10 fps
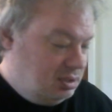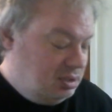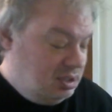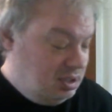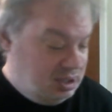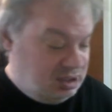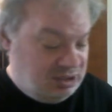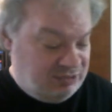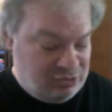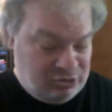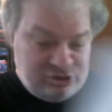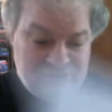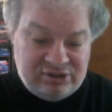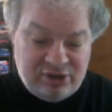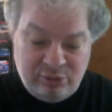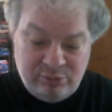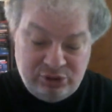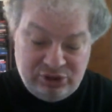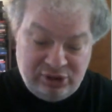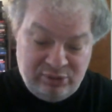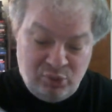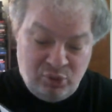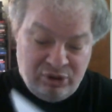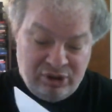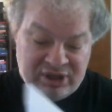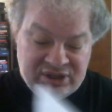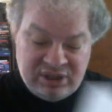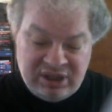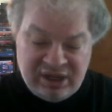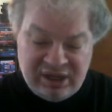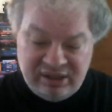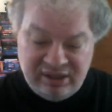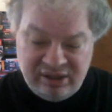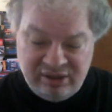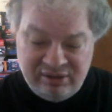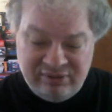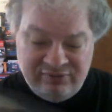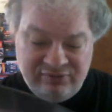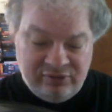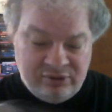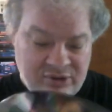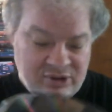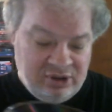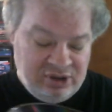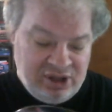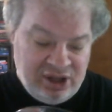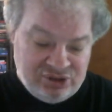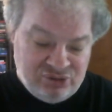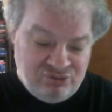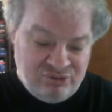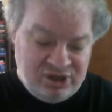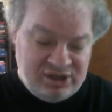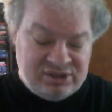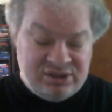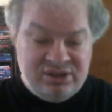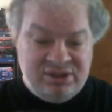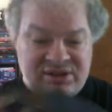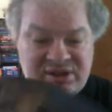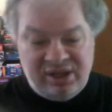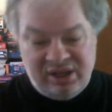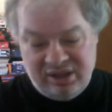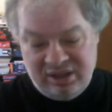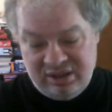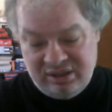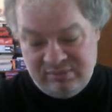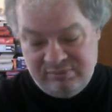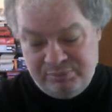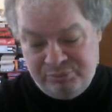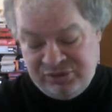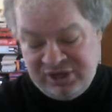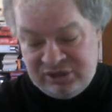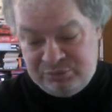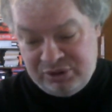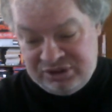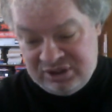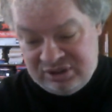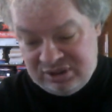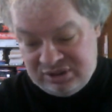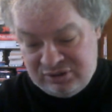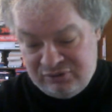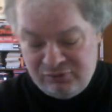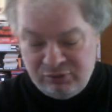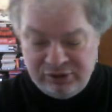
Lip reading: And, of course, Music and More gets a lot of canceled releases and test pressings and so forth,